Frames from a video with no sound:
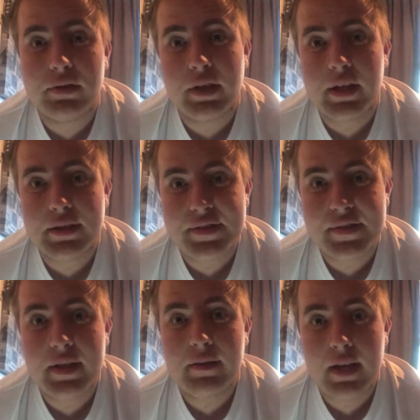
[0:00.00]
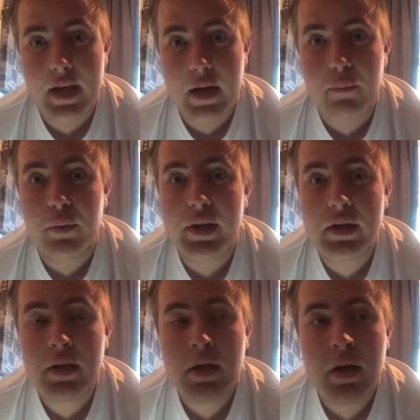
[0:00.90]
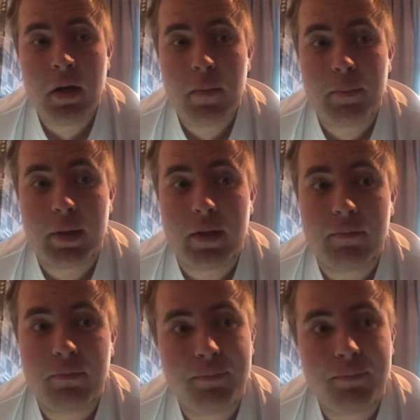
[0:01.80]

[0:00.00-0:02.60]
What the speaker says: to get this win, but